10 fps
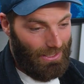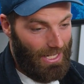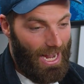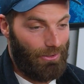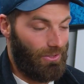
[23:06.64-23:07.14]

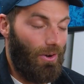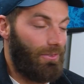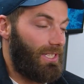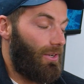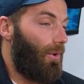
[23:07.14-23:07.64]
yeah, it was
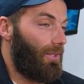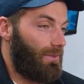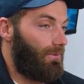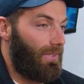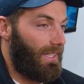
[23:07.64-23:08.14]
obviously an
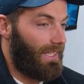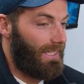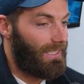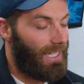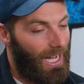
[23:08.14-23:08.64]
awesome
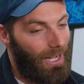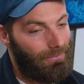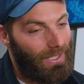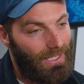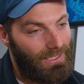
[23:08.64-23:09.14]
feeling
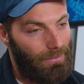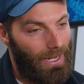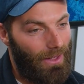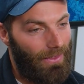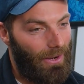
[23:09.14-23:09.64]
to
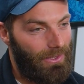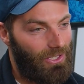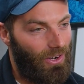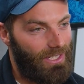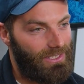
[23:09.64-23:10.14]
be up there with
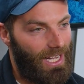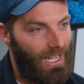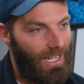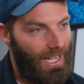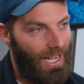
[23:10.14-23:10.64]

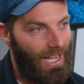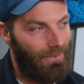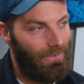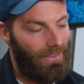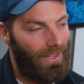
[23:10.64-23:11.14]
Jaiza,
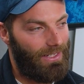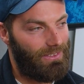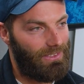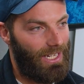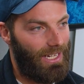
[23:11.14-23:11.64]
and
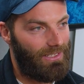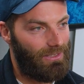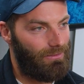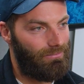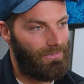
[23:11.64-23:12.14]
then
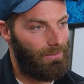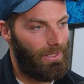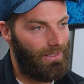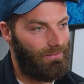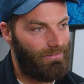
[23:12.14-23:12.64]
to
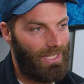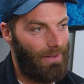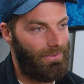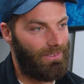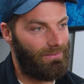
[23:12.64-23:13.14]
be
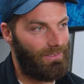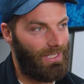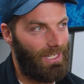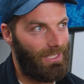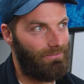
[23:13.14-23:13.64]
captain.
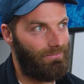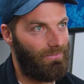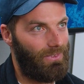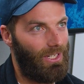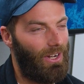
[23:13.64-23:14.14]

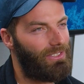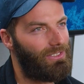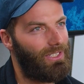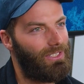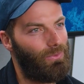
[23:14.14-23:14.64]
You know,
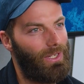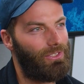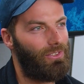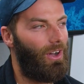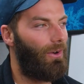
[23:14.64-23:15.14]
it's weird
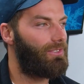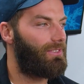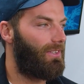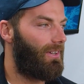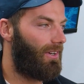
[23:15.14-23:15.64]
because I
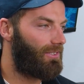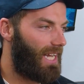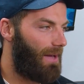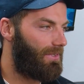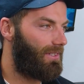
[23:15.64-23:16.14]
was
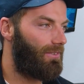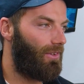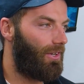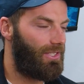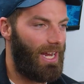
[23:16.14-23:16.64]
captain of a
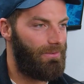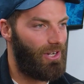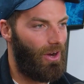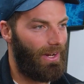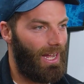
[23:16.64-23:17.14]
lot of teams
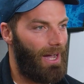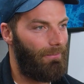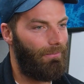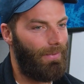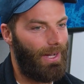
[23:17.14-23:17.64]
growing
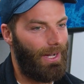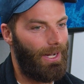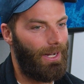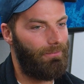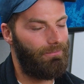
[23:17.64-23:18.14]
up,
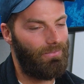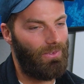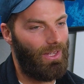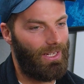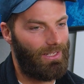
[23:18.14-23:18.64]

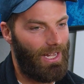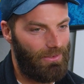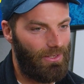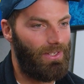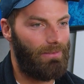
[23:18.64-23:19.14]
like
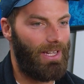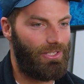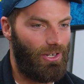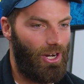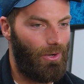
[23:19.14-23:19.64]
captain of Vic
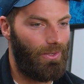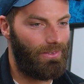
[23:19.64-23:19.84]
Metro,